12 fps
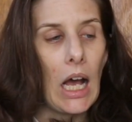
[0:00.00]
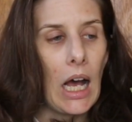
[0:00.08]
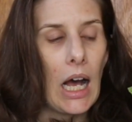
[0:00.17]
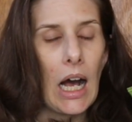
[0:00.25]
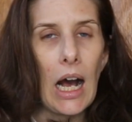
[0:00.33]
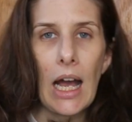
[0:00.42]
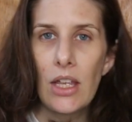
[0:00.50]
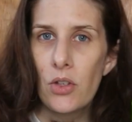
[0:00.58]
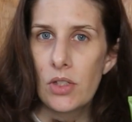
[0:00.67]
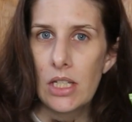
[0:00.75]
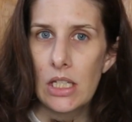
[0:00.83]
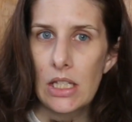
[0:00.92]
I use
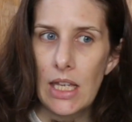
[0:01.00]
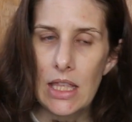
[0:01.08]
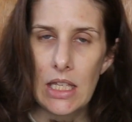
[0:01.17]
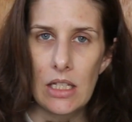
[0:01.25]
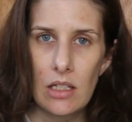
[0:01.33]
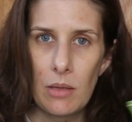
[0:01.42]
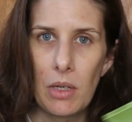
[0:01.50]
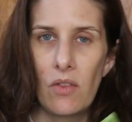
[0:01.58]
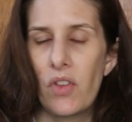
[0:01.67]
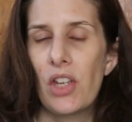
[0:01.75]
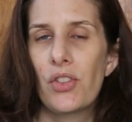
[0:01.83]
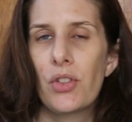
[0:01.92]
things like this on my
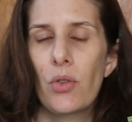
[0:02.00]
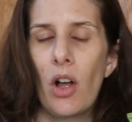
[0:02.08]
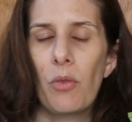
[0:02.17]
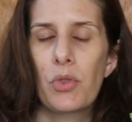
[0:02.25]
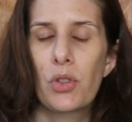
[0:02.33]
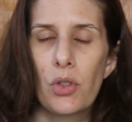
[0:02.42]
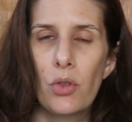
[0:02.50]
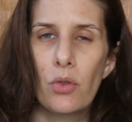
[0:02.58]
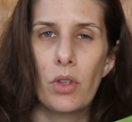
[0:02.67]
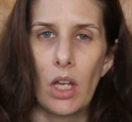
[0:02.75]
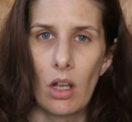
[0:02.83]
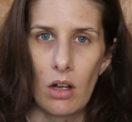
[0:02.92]
face to help soothe
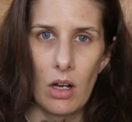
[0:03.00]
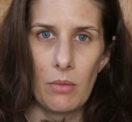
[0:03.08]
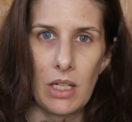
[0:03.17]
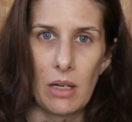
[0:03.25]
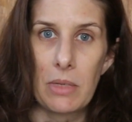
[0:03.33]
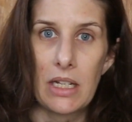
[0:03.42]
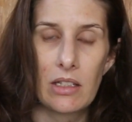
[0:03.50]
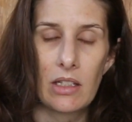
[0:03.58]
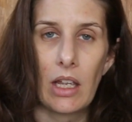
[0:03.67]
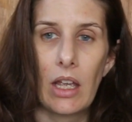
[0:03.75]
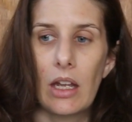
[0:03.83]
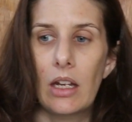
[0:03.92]
and calm down my skin.